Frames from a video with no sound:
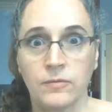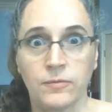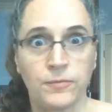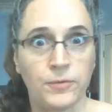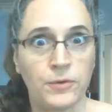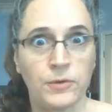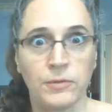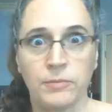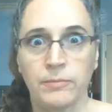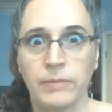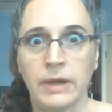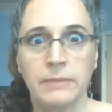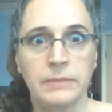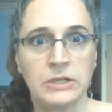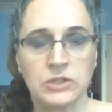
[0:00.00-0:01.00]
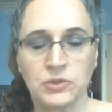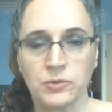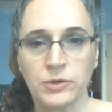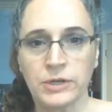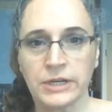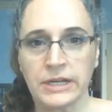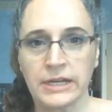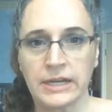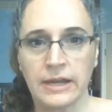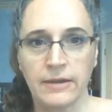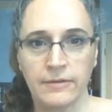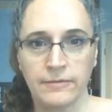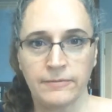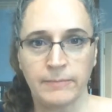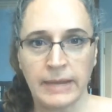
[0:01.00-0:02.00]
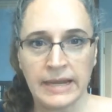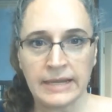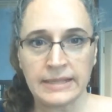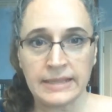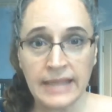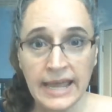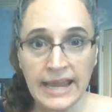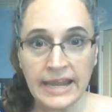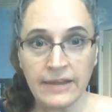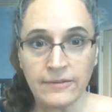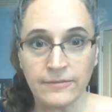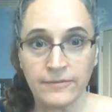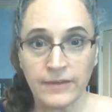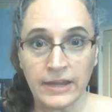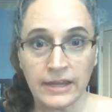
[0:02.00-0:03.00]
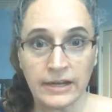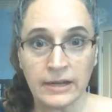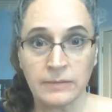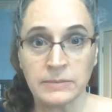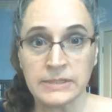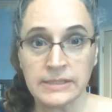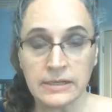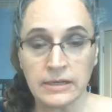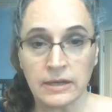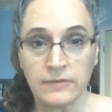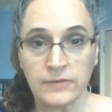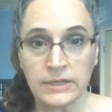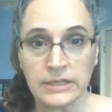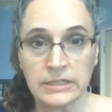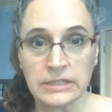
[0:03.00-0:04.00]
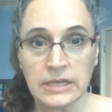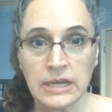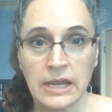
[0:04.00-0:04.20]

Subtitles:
for a majority of my life, and I'm sick of it.